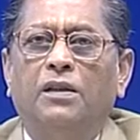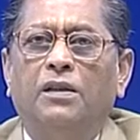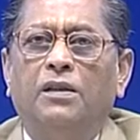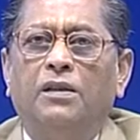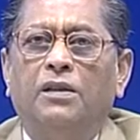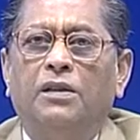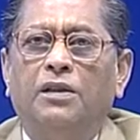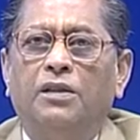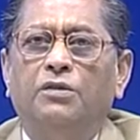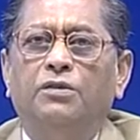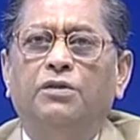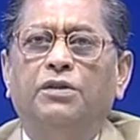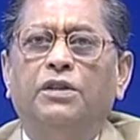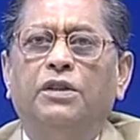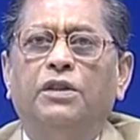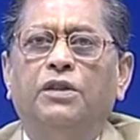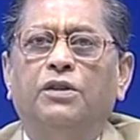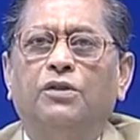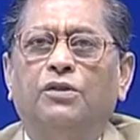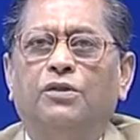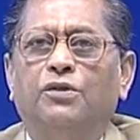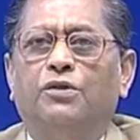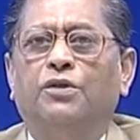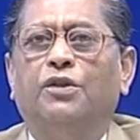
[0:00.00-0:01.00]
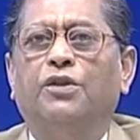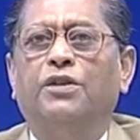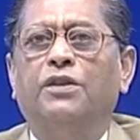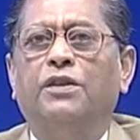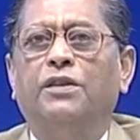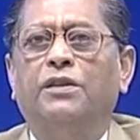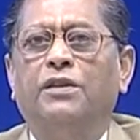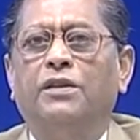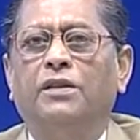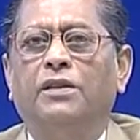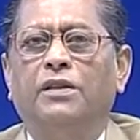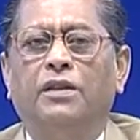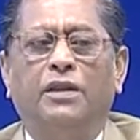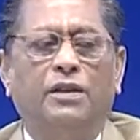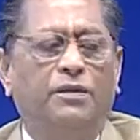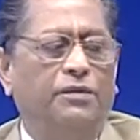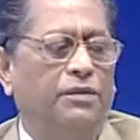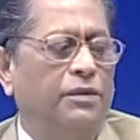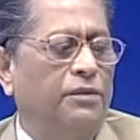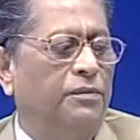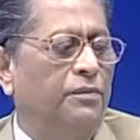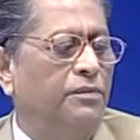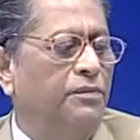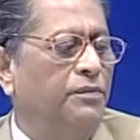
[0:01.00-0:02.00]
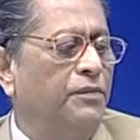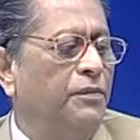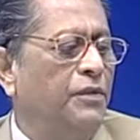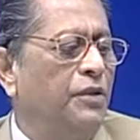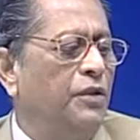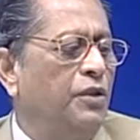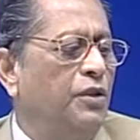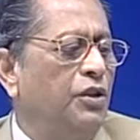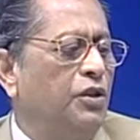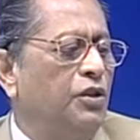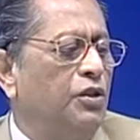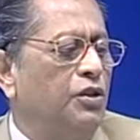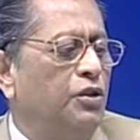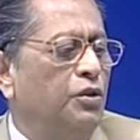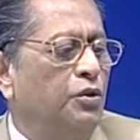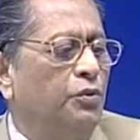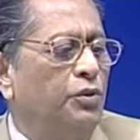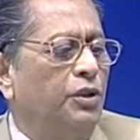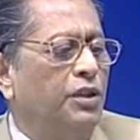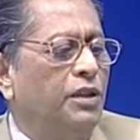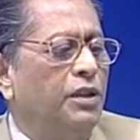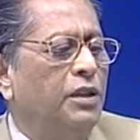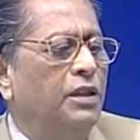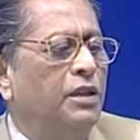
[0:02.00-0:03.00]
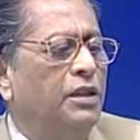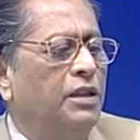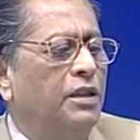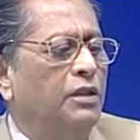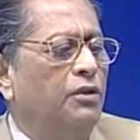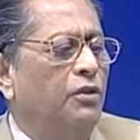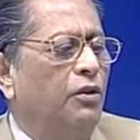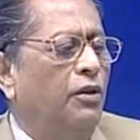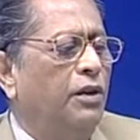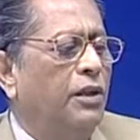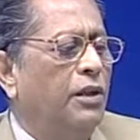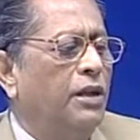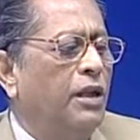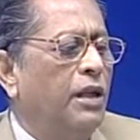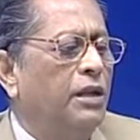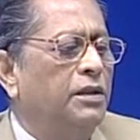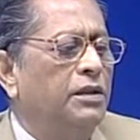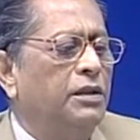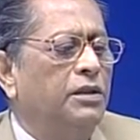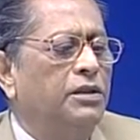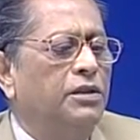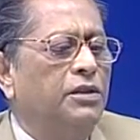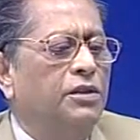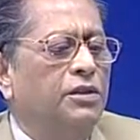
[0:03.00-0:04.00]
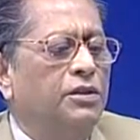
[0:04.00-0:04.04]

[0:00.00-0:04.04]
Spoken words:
using the authority given. So, we need an organizational